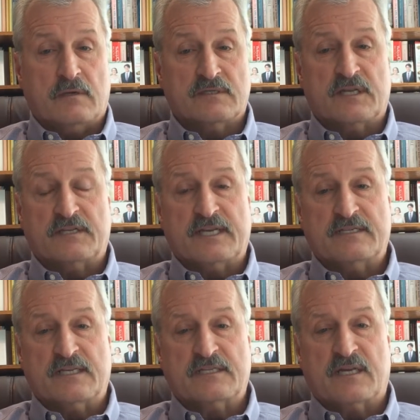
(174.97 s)

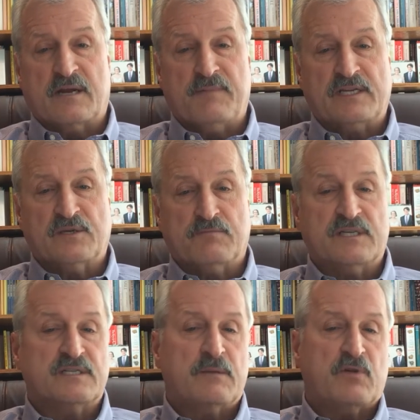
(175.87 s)
statistics that I mentioned,
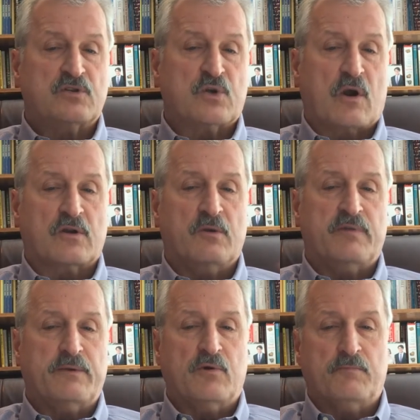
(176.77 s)
but a similar chart could
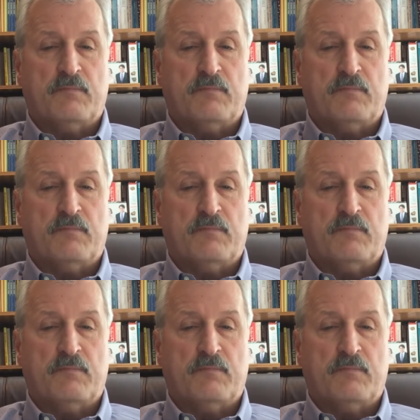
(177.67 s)
be